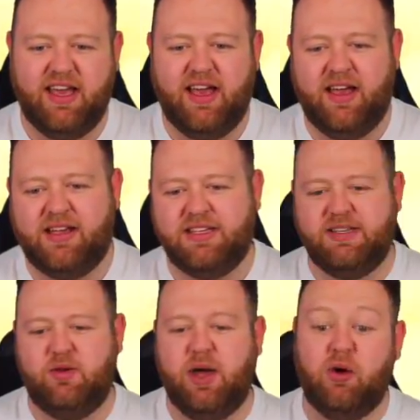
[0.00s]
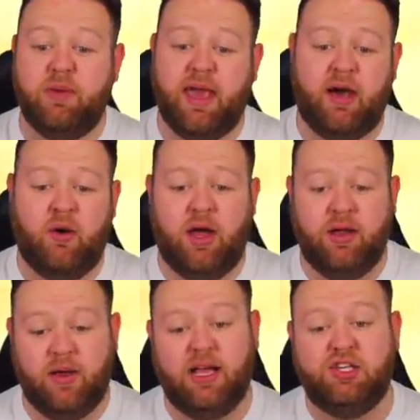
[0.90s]
Because uh, it will help me out, and
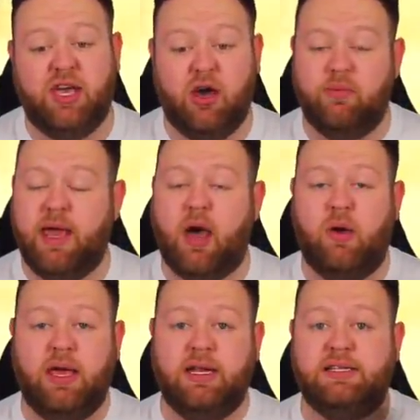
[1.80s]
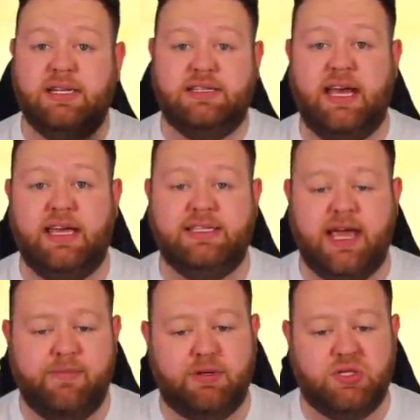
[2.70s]
it will actually help me out in today's
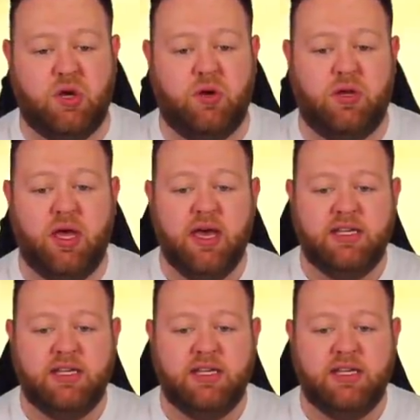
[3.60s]
episode.